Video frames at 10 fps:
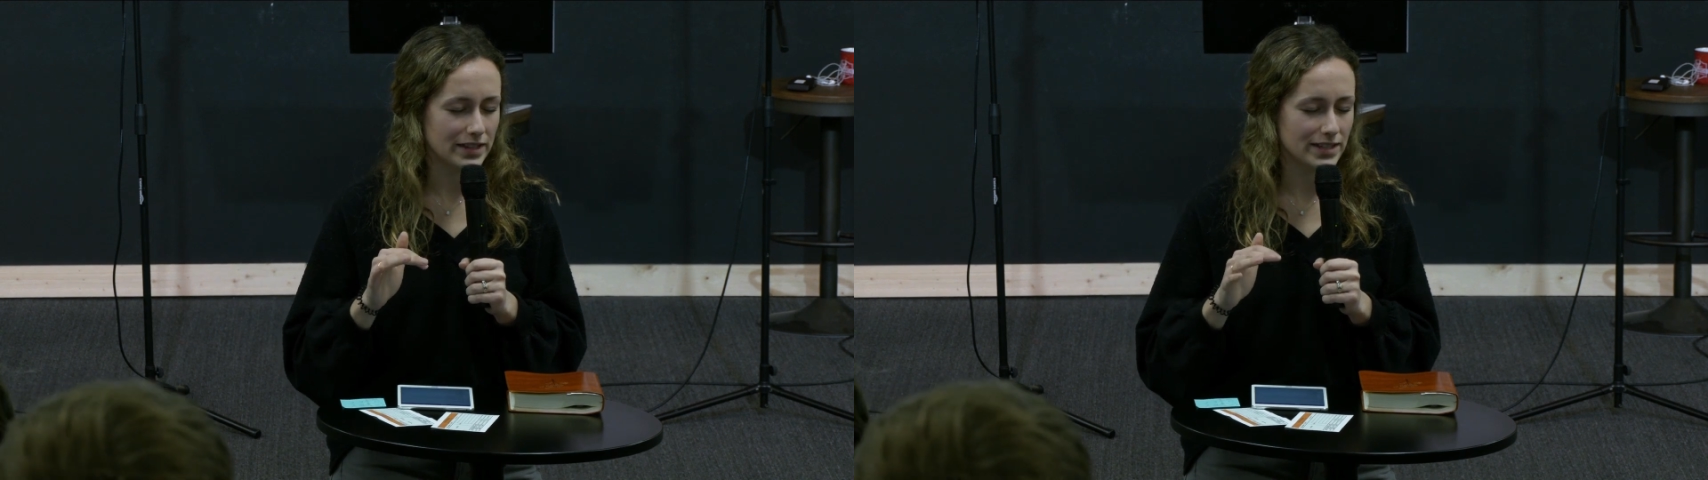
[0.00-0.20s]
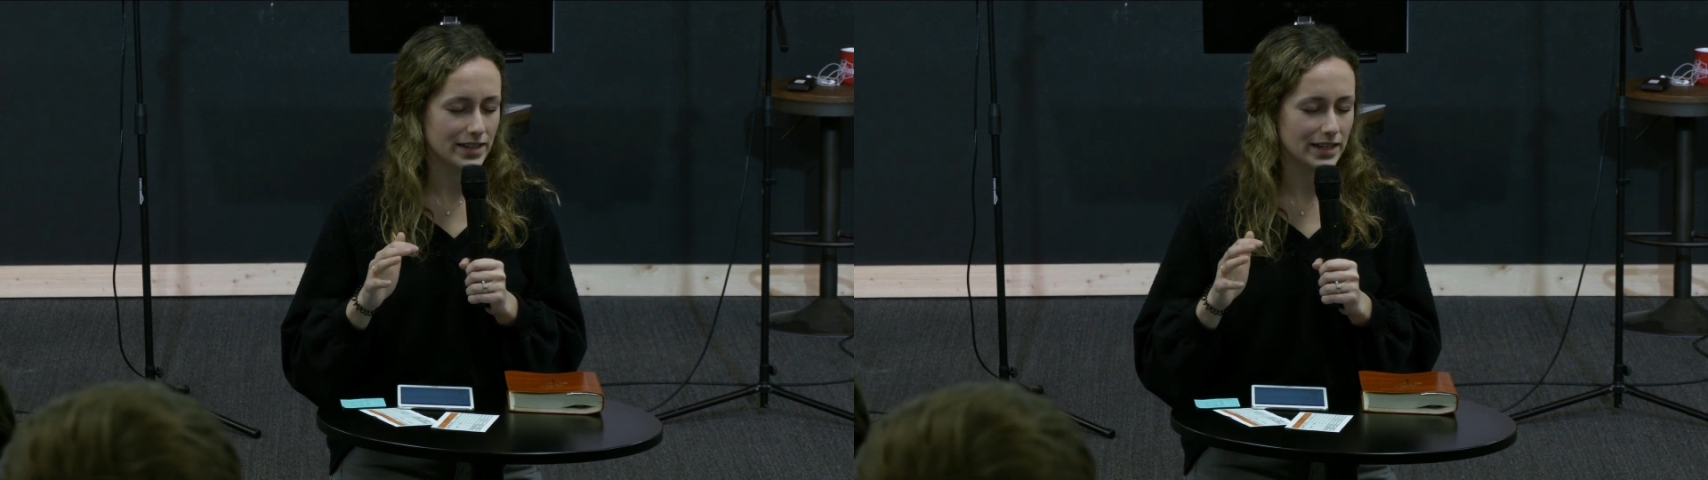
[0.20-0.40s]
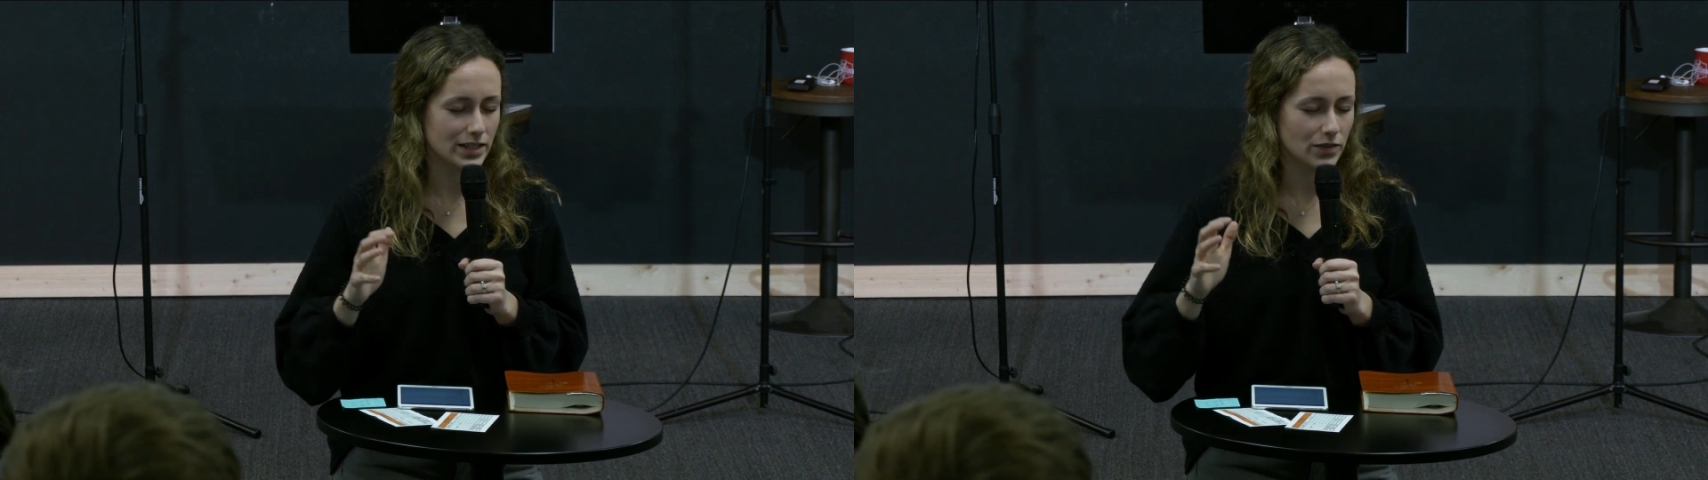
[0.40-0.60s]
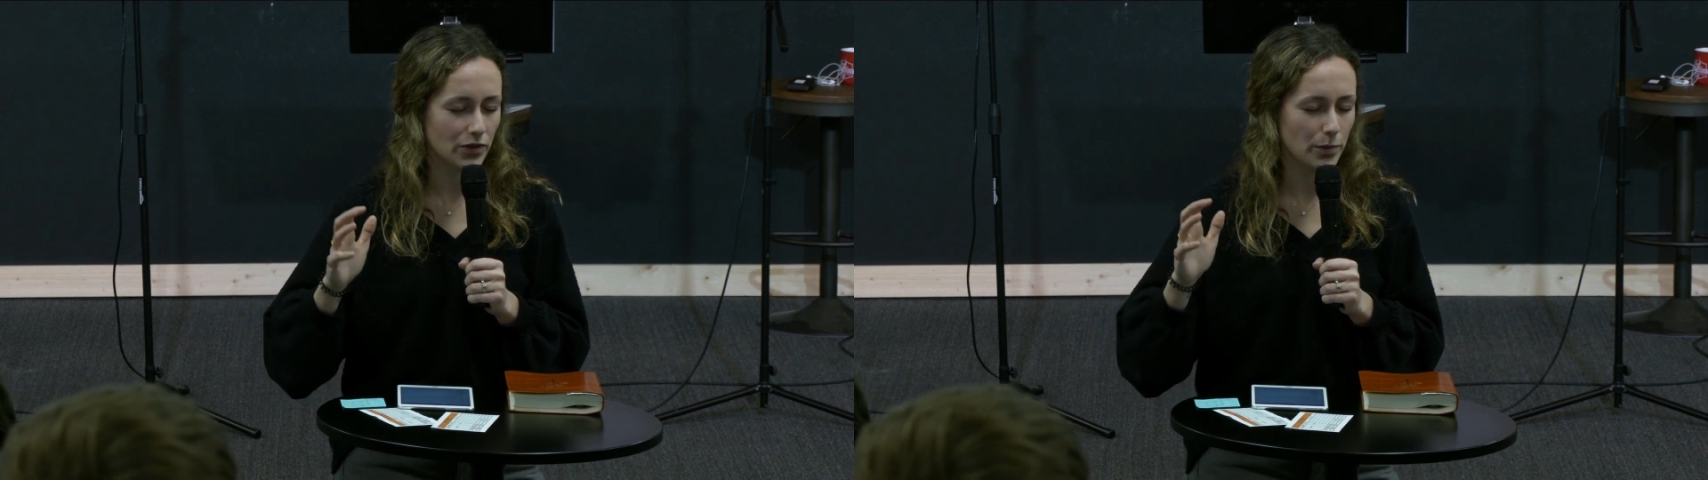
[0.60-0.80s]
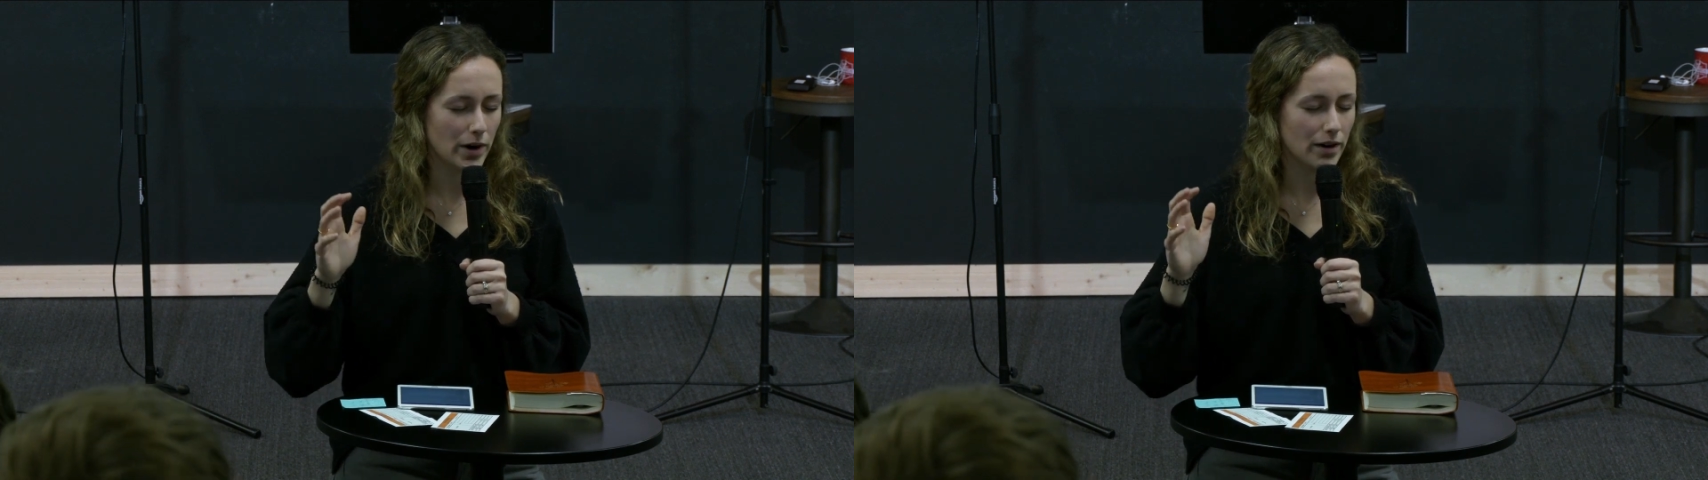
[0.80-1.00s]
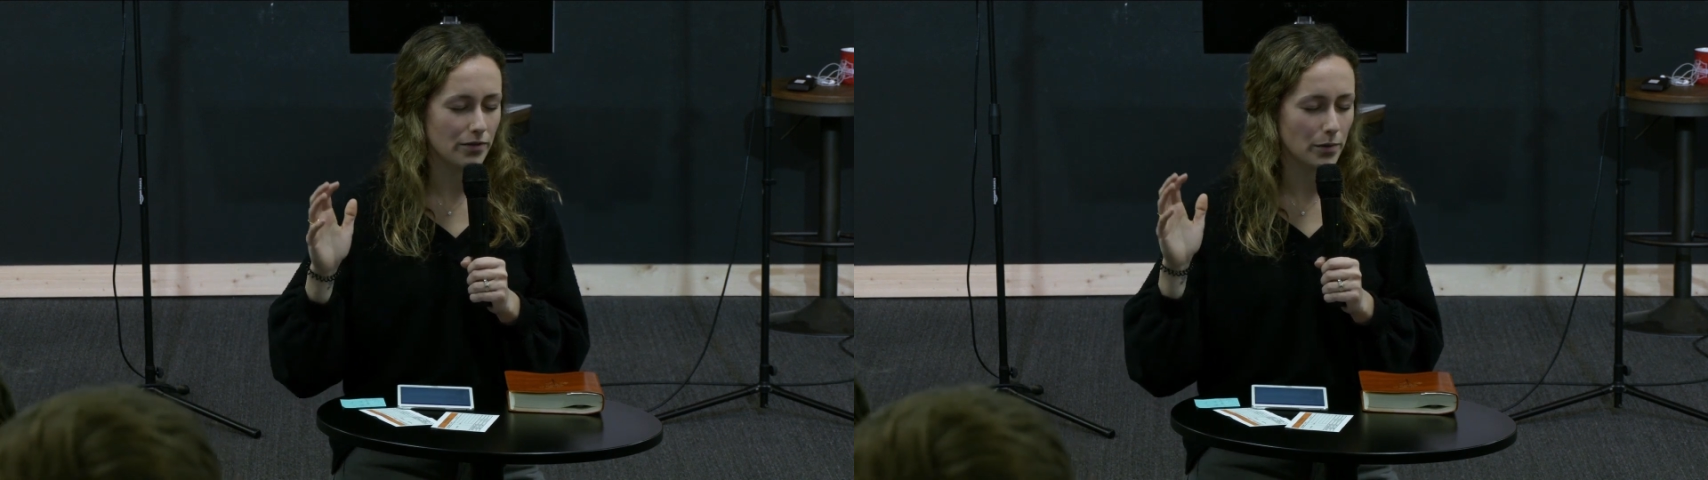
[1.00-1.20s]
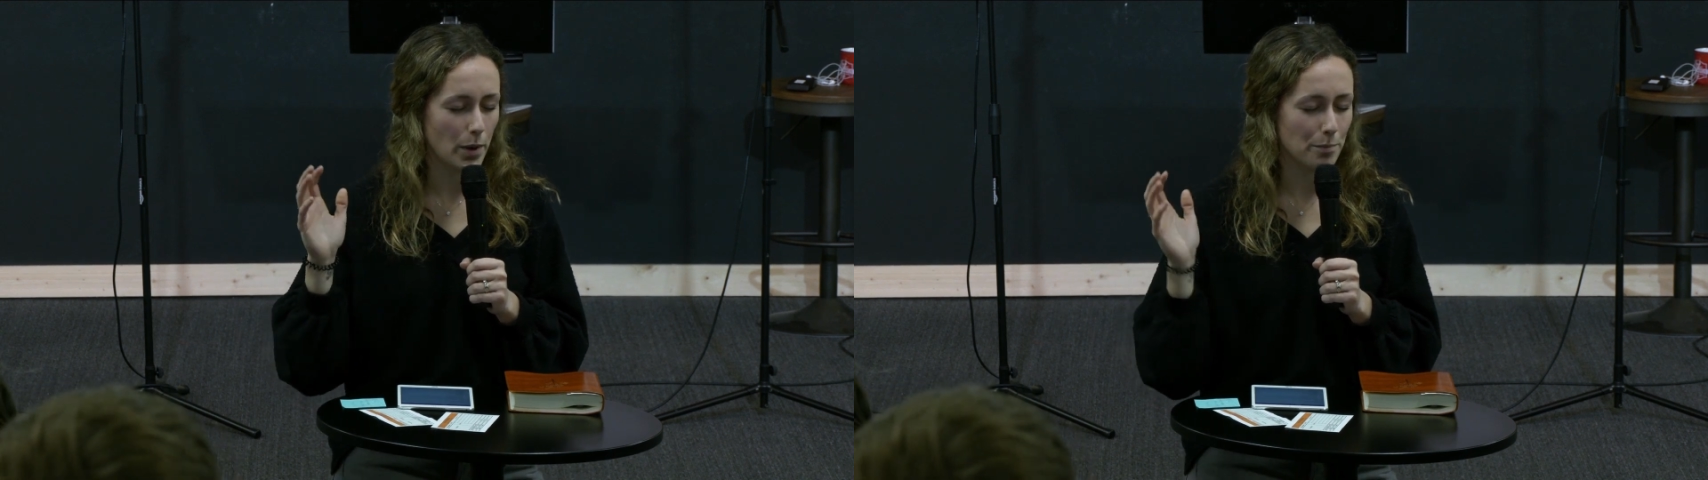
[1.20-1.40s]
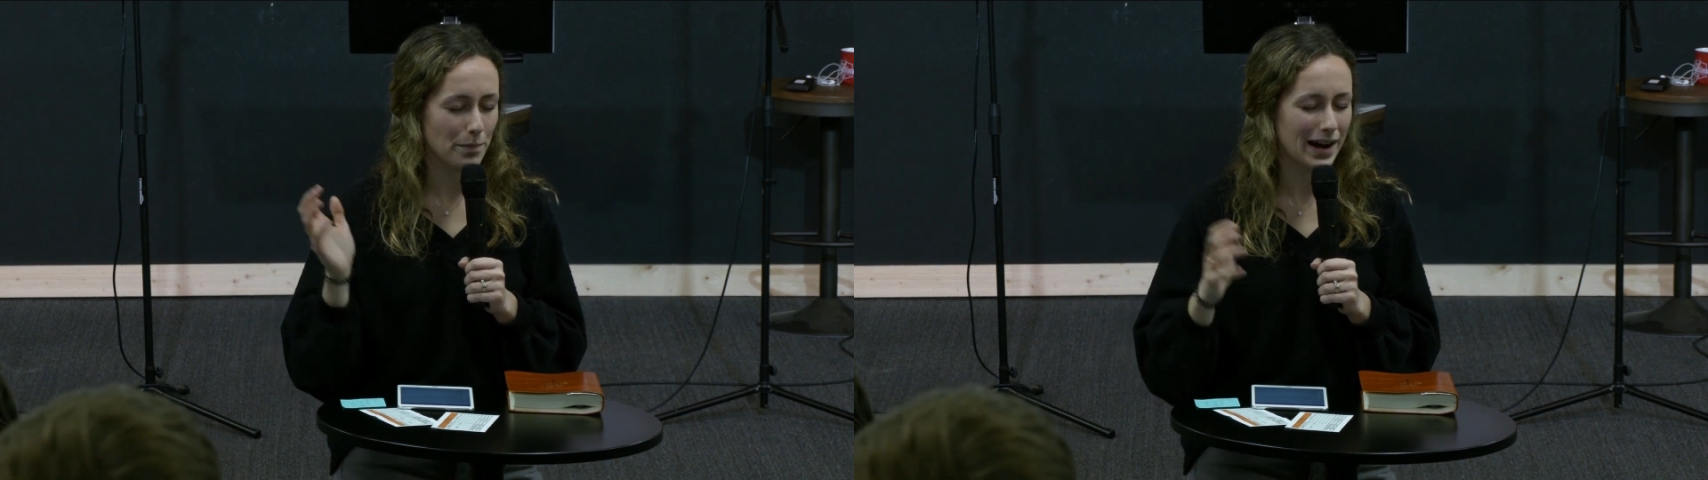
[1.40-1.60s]
these things from
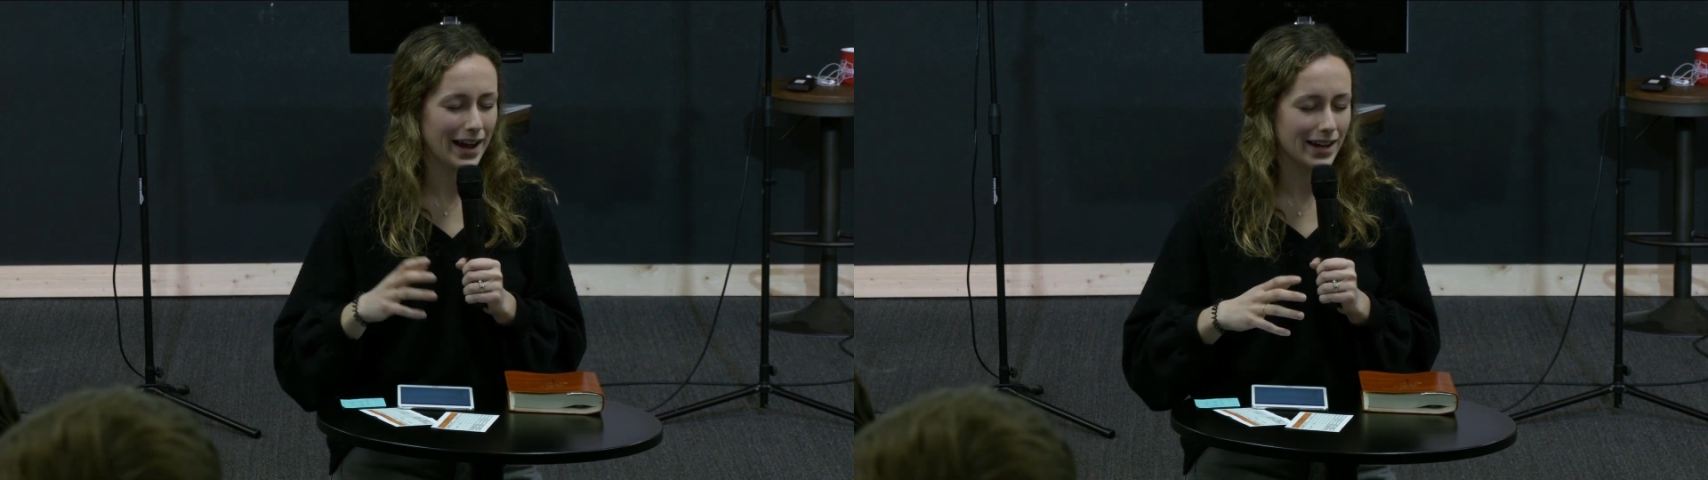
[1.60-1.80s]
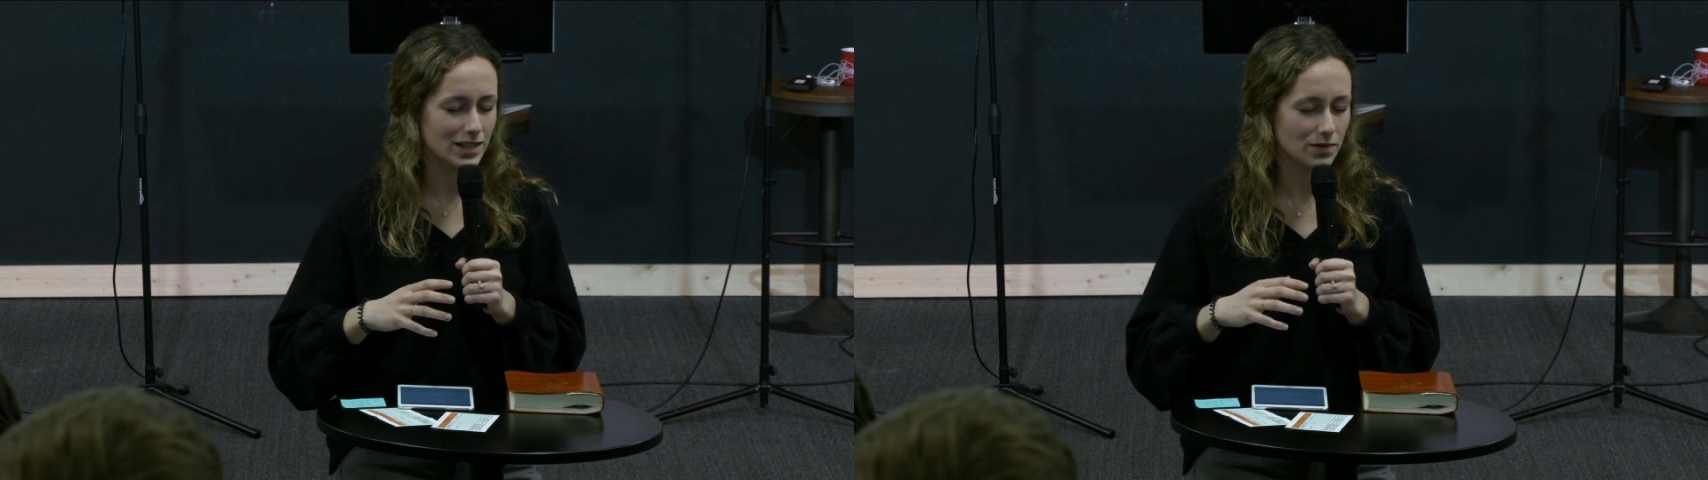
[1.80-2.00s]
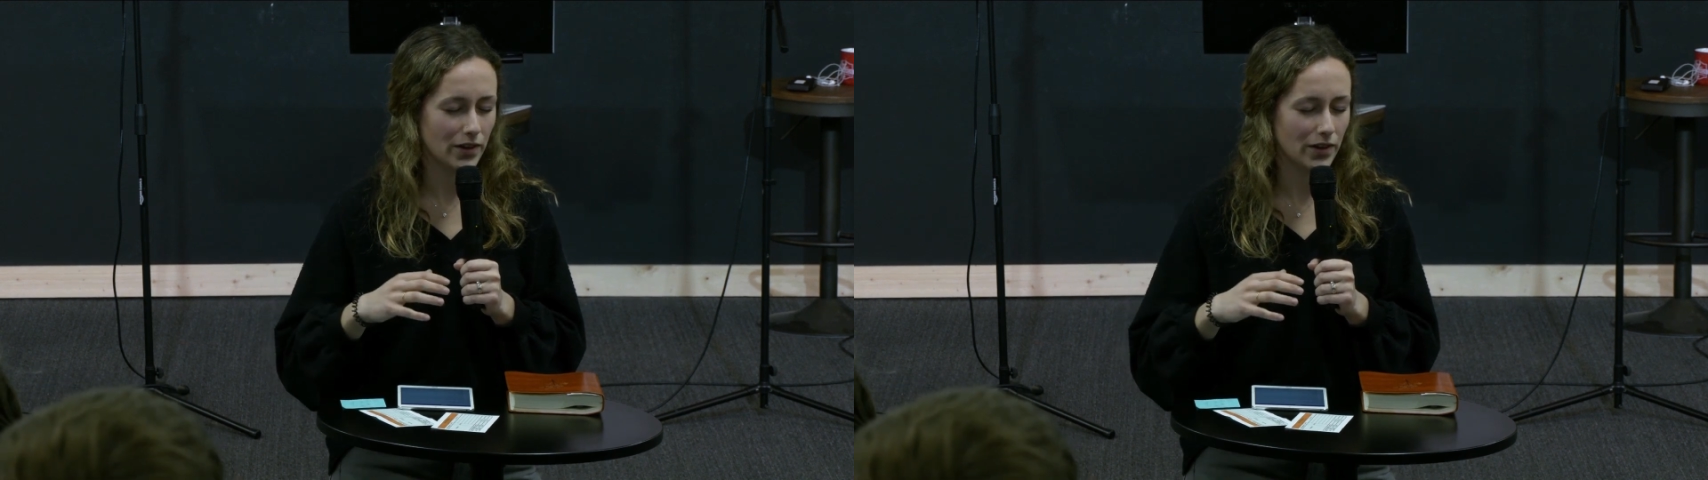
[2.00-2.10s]
our minds,